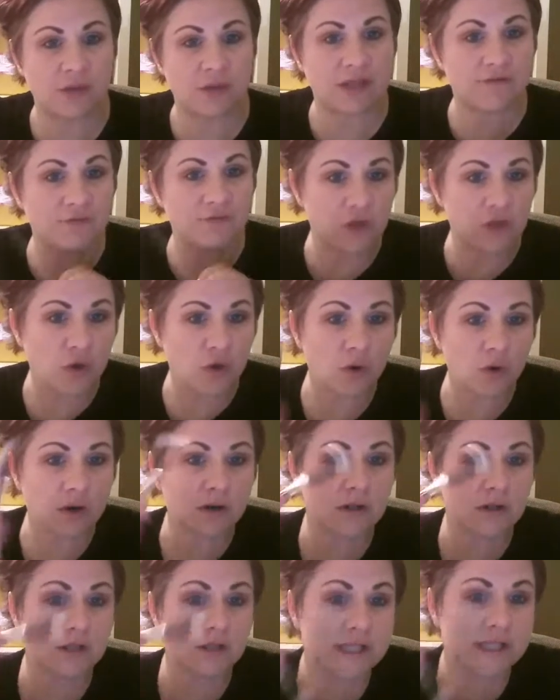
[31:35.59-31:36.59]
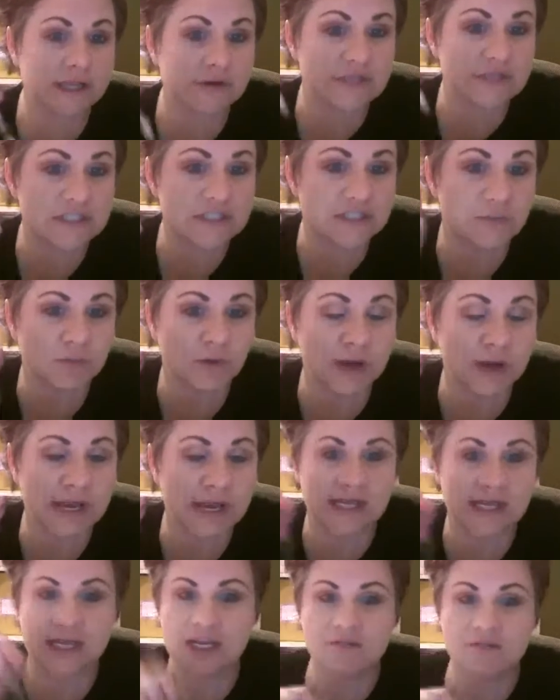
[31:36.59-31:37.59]
If your clearest
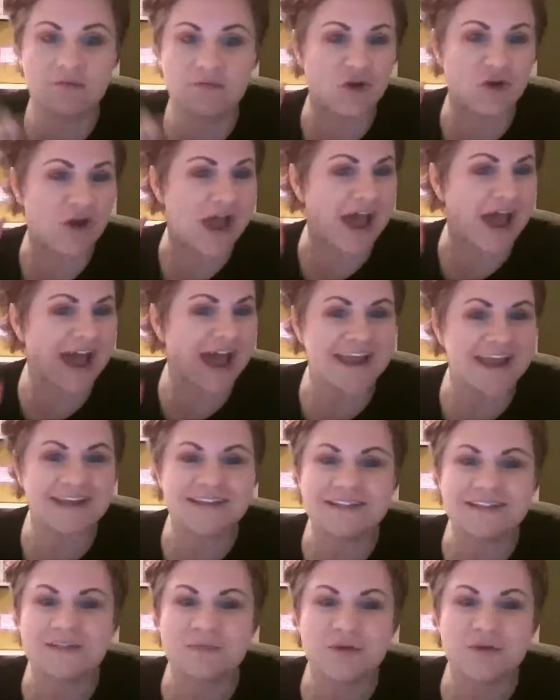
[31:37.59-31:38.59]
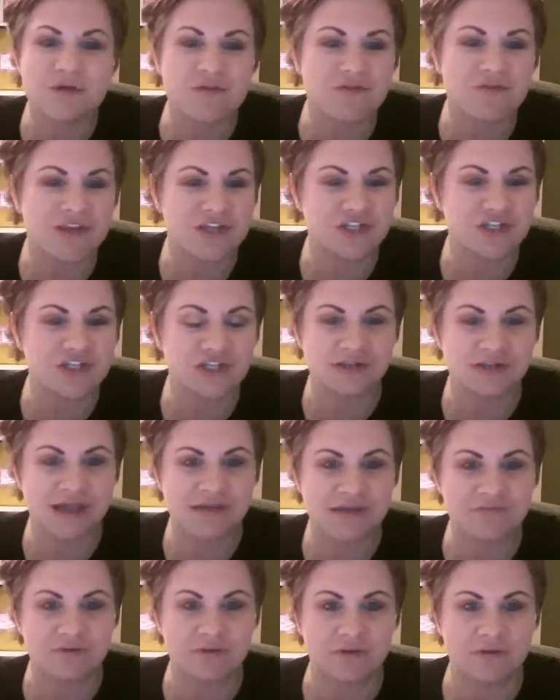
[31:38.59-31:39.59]
brain and if your highest motivation
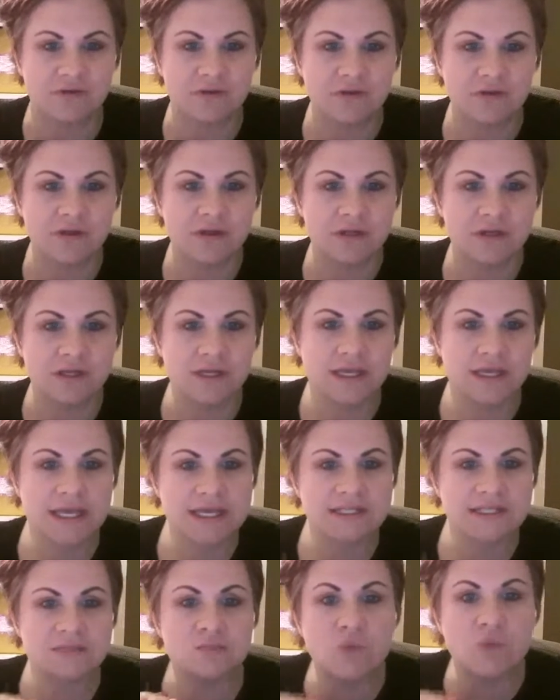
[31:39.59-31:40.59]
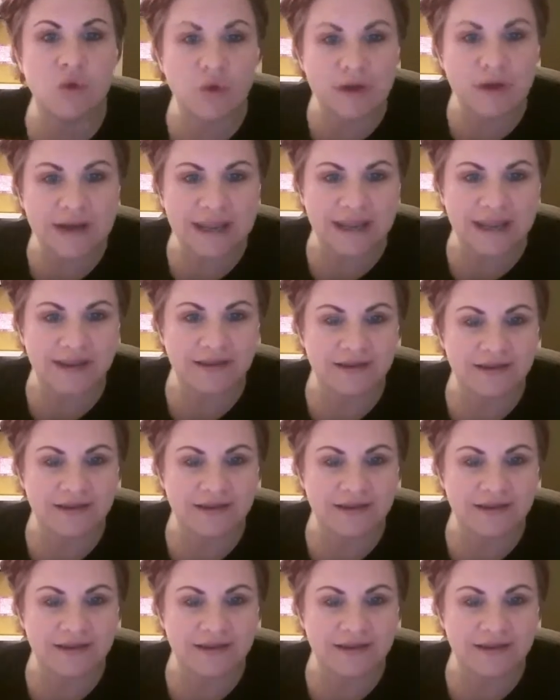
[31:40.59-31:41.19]
level is morning,